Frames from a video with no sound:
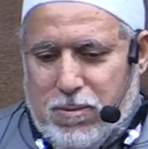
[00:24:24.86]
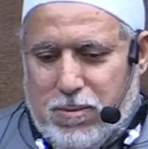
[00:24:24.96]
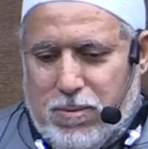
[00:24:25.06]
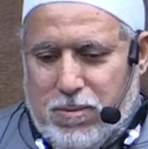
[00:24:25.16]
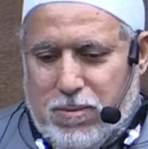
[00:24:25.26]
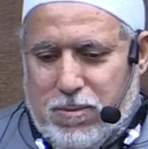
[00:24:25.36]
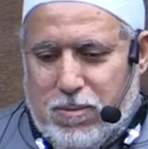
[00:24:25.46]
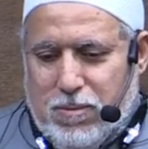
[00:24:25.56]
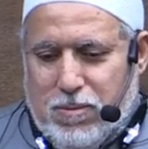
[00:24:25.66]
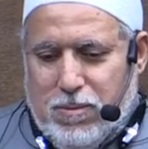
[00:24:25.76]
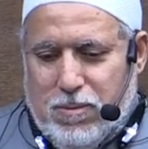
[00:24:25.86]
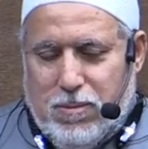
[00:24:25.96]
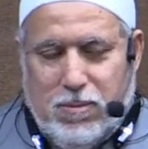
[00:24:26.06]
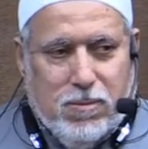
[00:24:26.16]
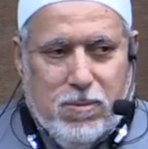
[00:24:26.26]

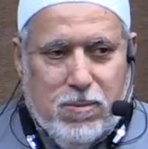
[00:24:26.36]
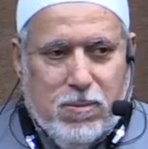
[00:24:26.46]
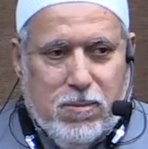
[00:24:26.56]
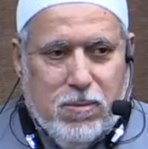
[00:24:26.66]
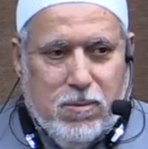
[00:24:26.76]
(silence)